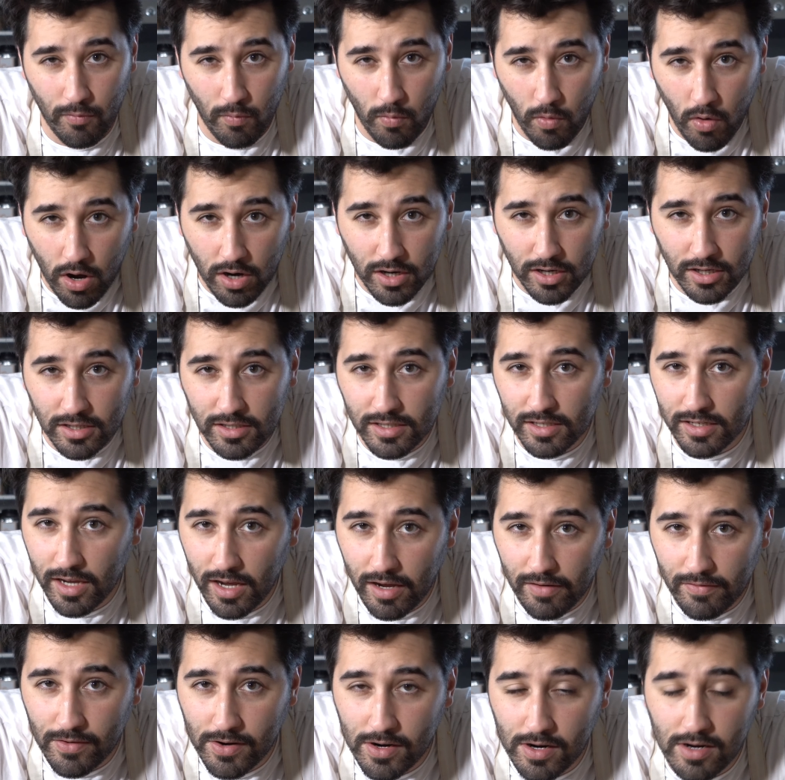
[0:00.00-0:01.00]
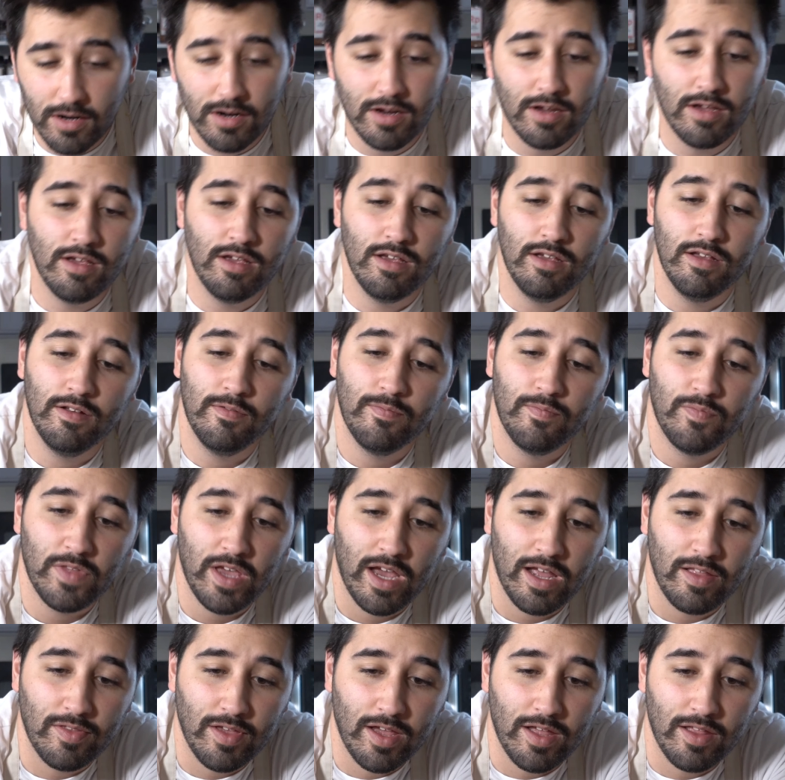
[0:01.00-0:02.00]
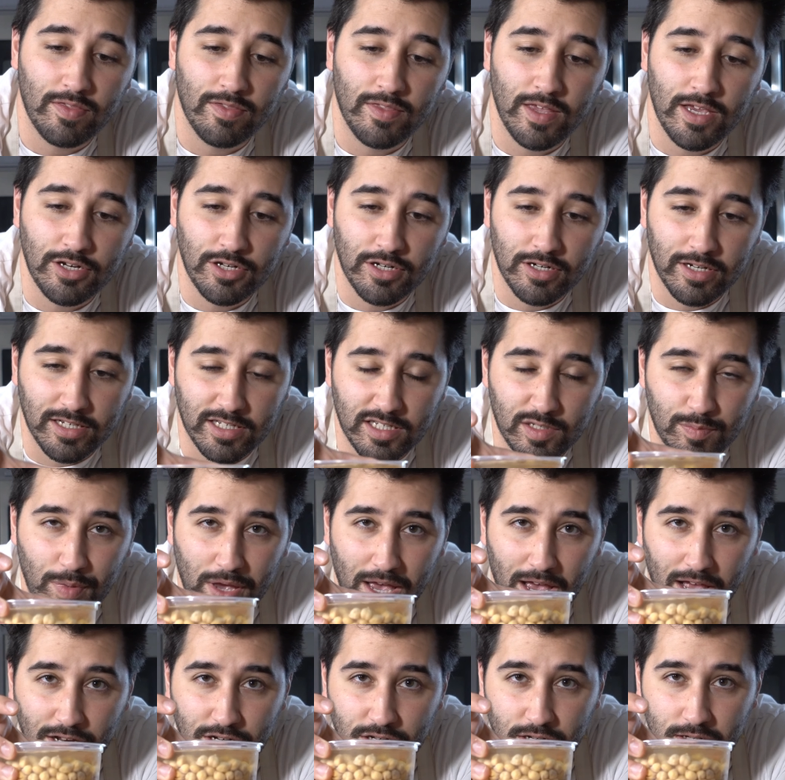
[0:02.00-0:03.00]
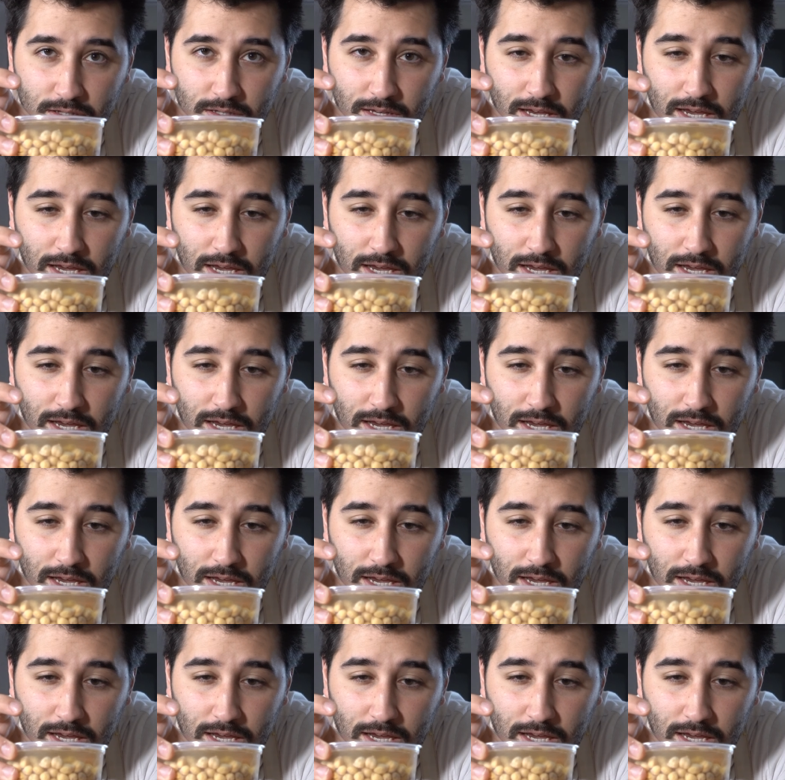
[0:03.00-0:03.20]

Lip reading: of water to cover, and then they should expand just